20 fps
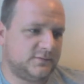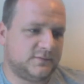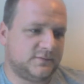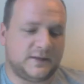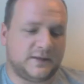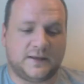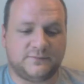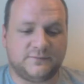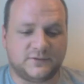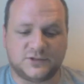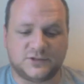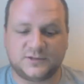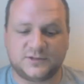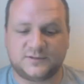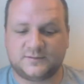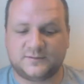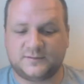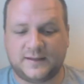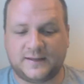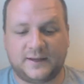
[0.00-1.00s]
even just
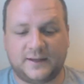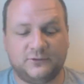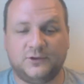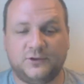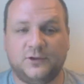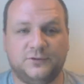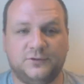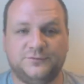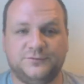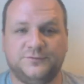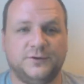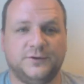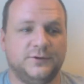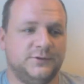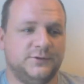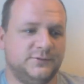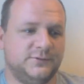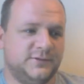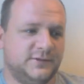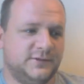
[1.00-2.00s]
alcohol,
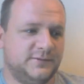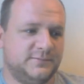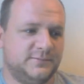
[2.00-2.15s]
food,